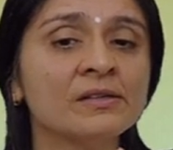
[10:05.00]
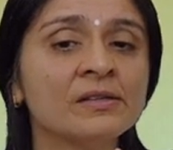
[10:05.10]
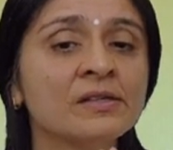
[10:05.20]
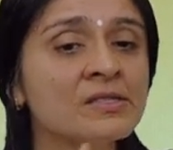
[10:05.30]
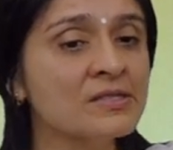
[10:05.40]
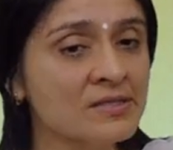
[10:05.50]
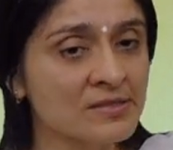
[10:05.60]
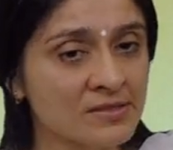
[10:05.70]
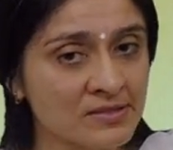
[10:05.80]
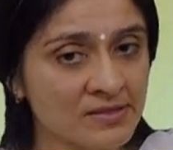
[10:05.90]

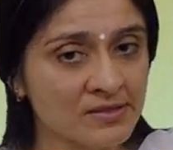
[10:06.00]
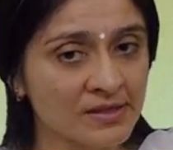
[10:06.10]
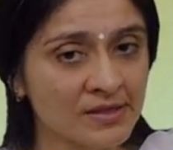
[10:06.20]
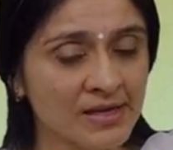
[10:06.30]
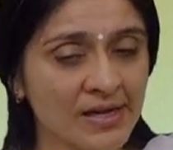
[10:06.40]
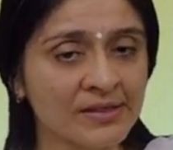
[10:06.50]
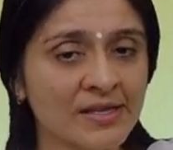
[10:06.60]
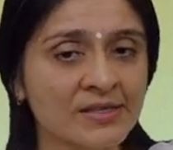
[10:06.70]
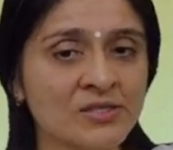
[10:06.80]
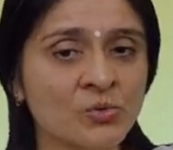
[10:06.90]
earnestness, and
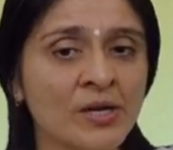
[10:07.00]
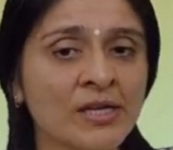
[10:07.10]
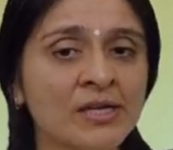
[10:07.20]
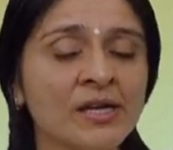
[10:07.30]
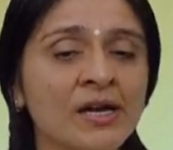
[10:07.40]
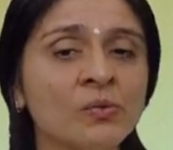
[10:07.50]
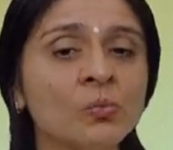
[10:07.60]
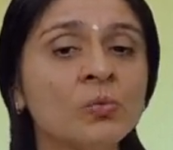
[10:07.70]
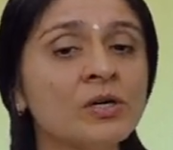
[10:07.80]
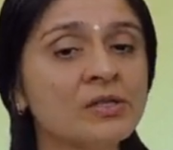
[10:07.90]
that is why he had
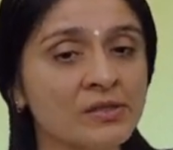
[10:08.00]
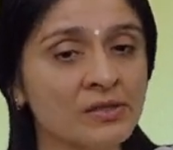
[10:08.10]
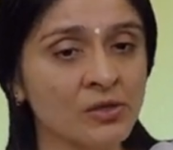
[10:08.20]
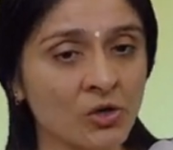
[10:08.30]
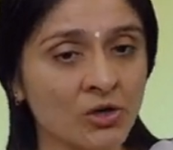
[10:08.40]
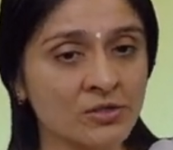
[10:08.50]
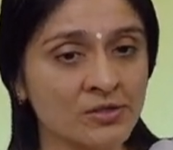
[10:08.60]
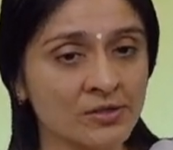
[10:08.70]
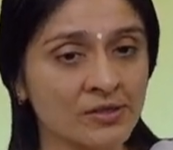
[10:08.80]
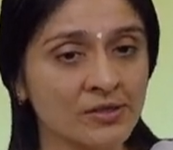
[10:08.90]
worked a lot
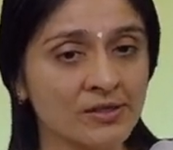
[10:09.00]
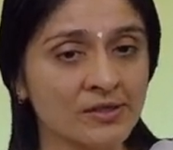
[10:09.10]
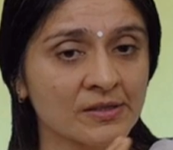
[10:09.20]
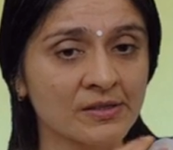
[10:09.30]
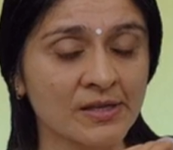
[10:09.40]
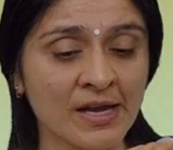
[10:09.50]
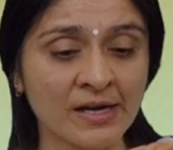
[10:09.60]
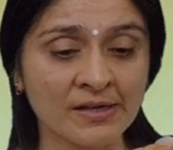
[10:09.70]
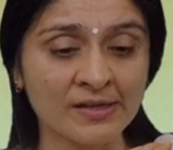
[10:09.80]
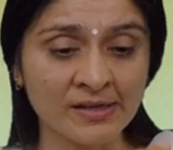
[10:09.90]

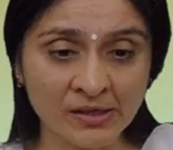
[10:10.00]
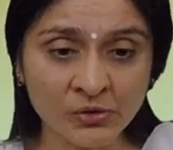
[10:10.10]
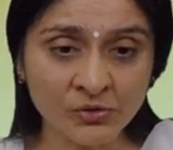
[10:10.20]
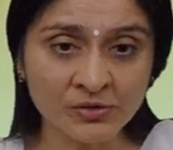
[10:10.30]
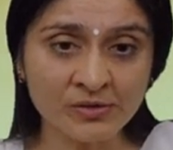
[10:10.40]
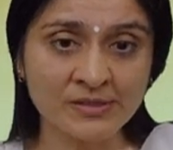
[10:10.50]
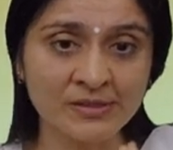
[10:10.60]
and he could